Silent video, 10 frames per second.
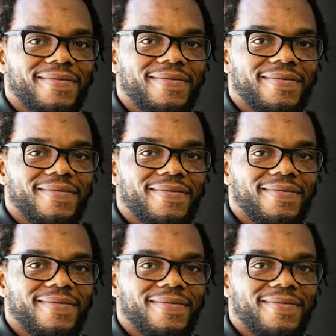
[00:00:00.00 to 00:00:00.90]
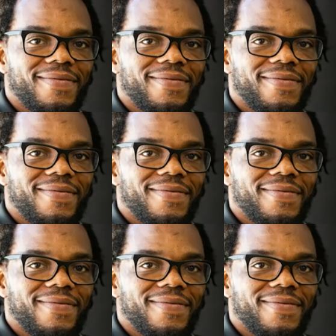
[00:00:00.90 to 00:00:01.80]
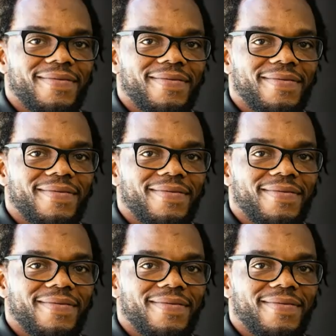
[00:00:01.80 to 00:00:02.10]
The person shown says nothing.